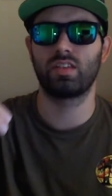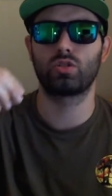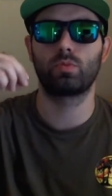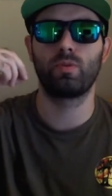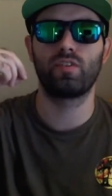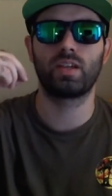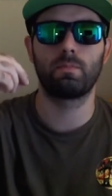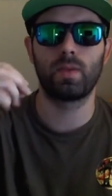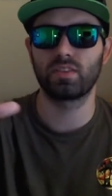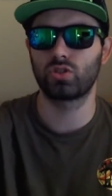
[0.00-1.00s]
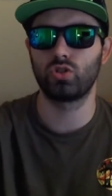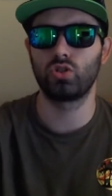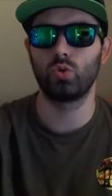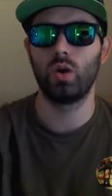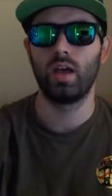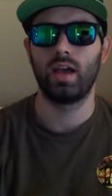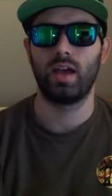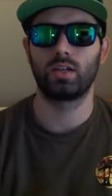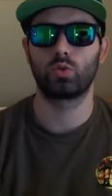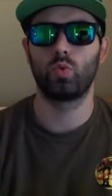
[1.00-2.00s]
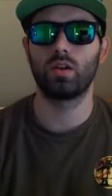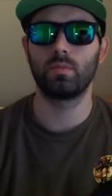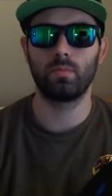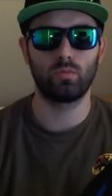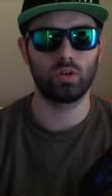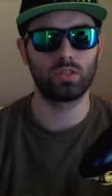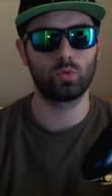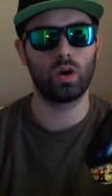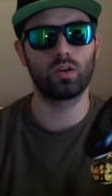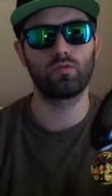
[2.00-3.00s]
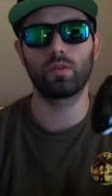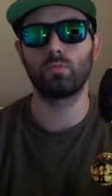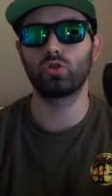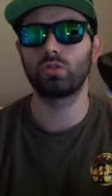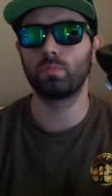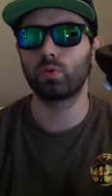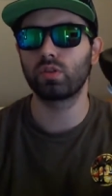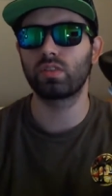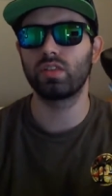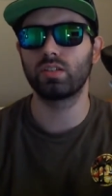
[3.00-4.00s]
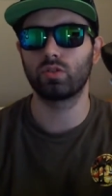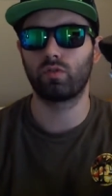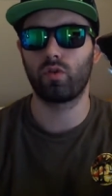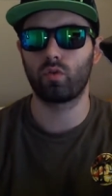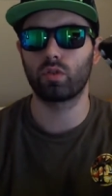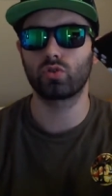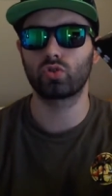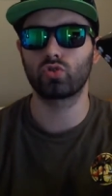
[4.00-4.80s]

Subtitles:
That took me fucking months to do, and it's one of the most important things for those